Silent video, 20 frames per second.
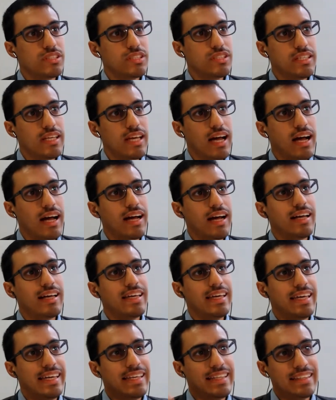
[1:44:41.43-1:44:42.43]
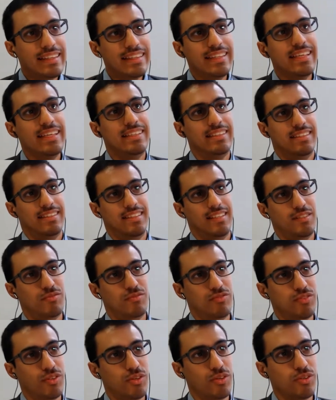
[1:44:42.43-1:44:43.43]
And if the standard
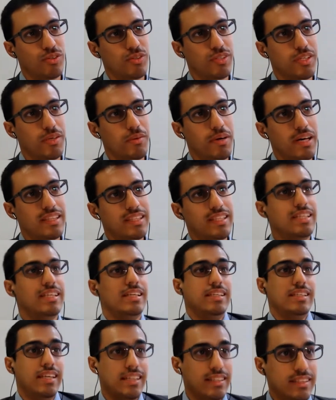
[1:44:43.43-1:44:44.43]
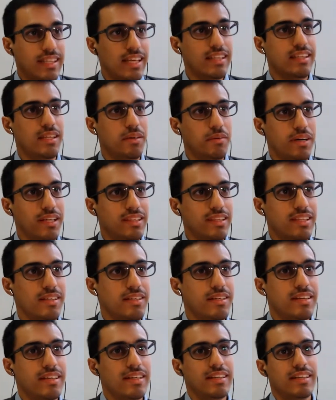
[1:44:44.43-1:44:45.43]
varies, I could say that's
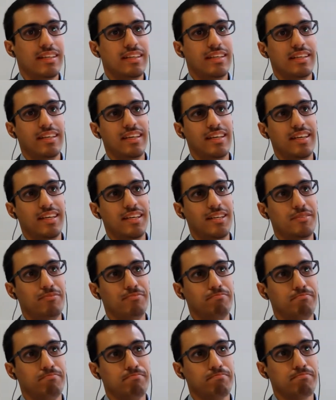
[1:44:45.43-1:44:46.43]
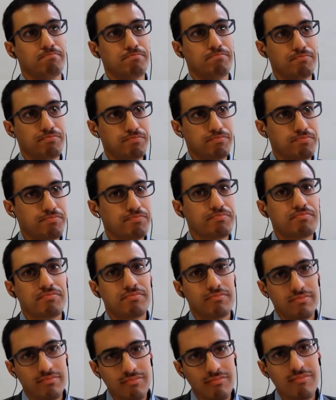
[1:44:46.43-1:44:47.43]
the focus of the debate, and it's
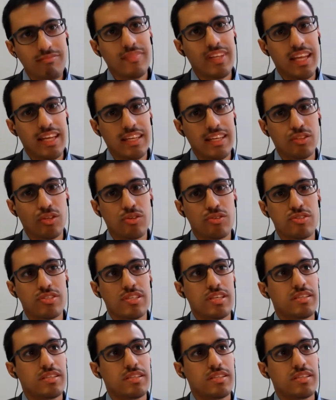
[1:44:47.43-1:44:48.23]
under debate.